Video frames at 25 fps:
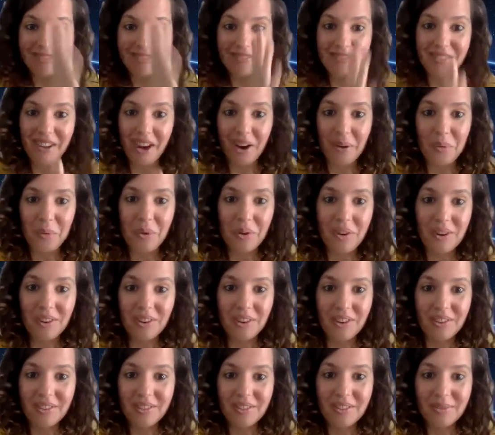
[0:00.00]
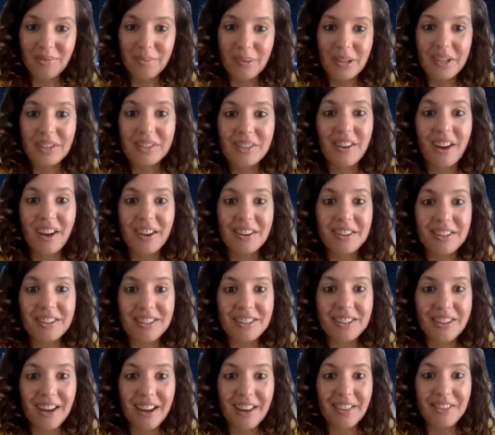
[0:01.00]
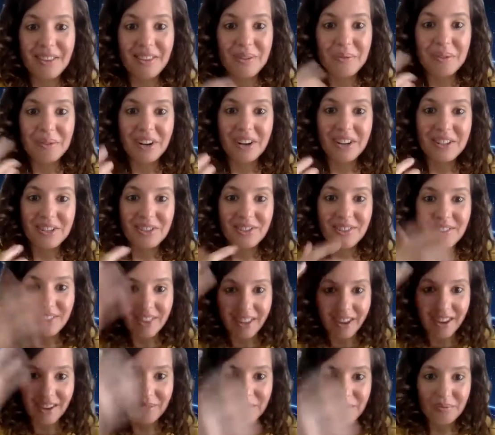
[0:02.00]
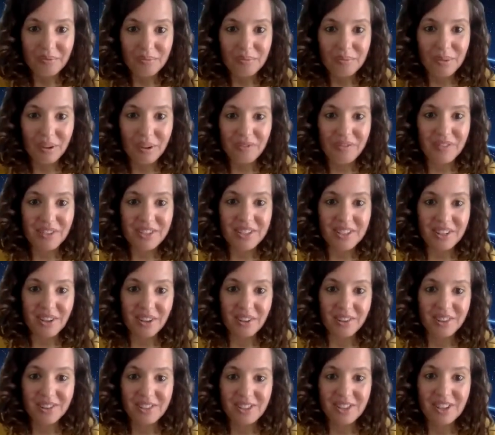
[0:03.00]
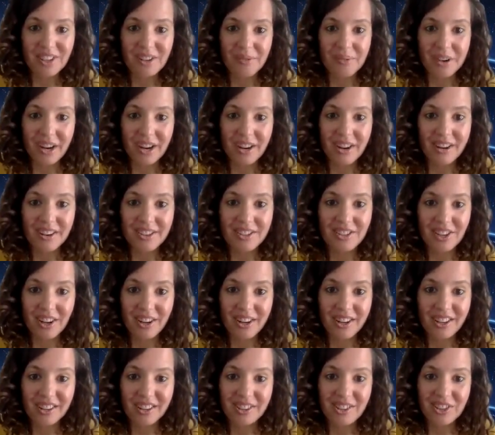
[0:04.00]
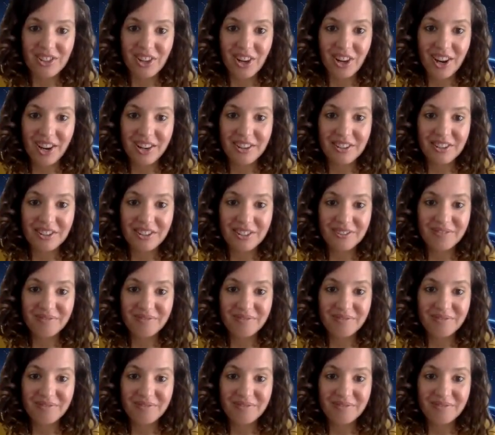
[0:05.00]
I want to, because I understand that when I do that, my physiology and my energetics change.